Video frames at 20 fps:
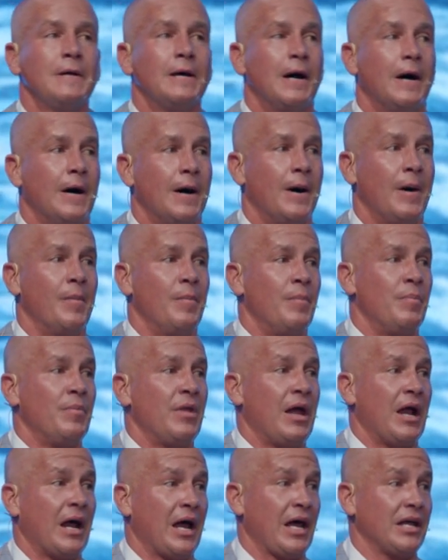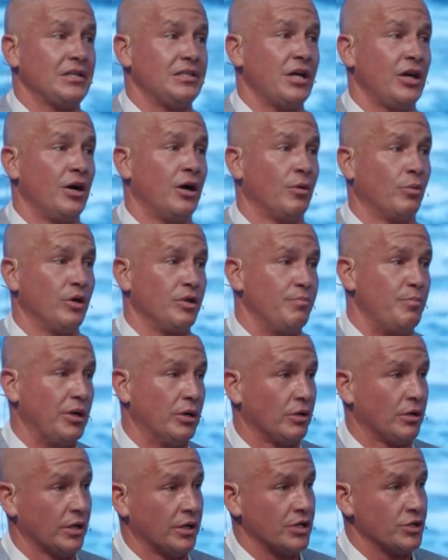Um, and I had dinner with
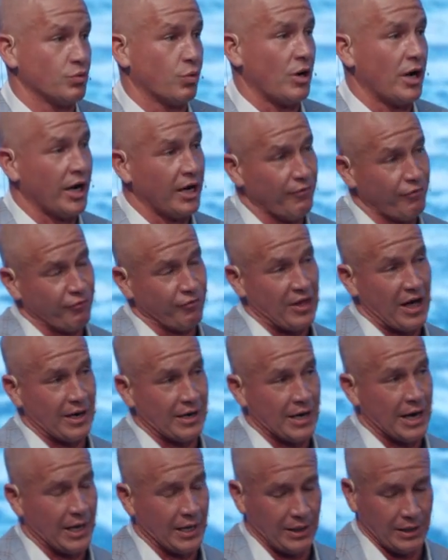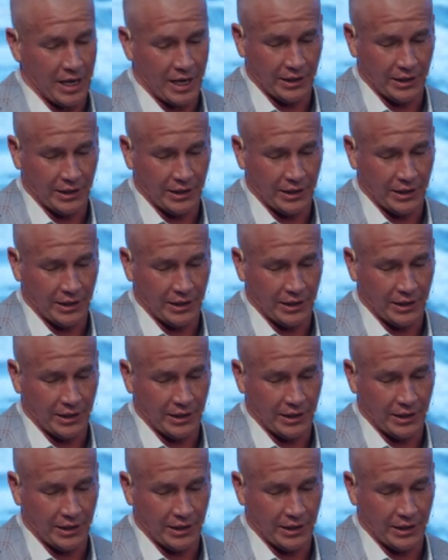Bill and his wife that night.